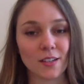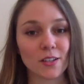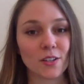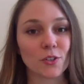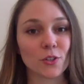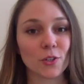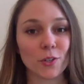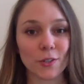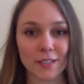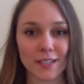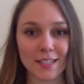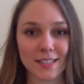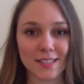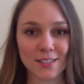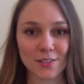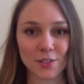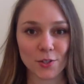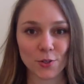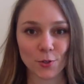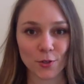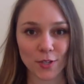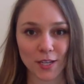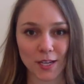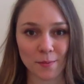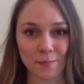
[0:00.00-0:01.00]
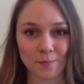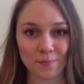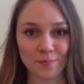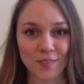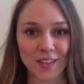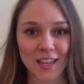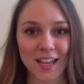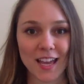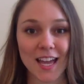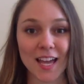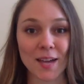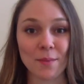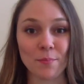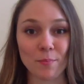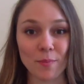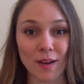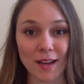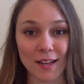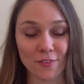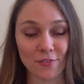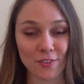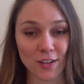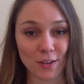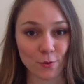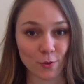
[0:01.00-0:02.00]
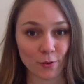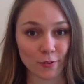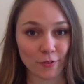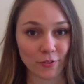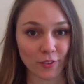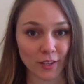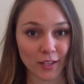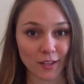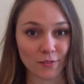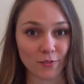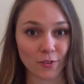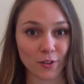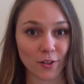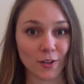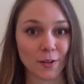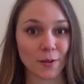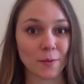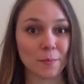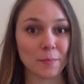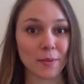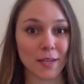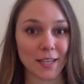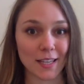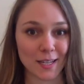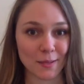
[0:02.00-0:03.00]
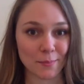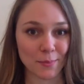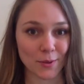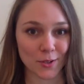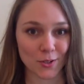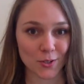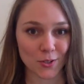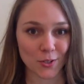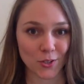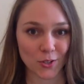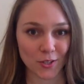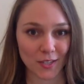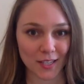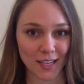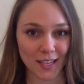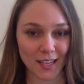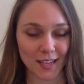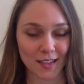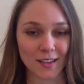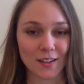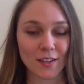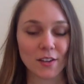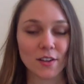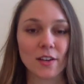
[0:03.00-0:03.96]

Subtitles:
cookies and cream, and my favorite flavor, peanut butter cookie.